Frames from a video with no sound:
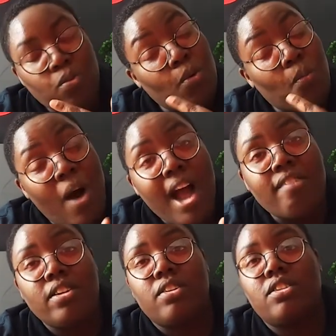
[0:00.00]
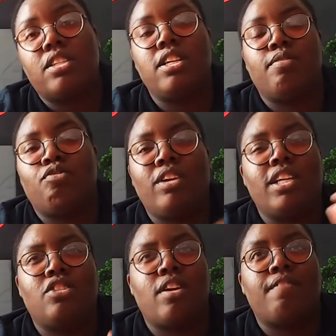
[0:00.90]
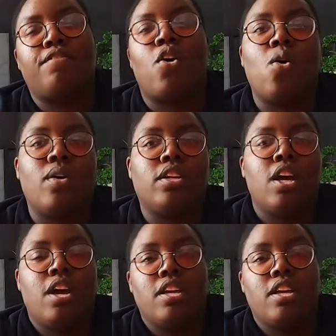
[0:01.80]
The wiring underneath, really straightforward.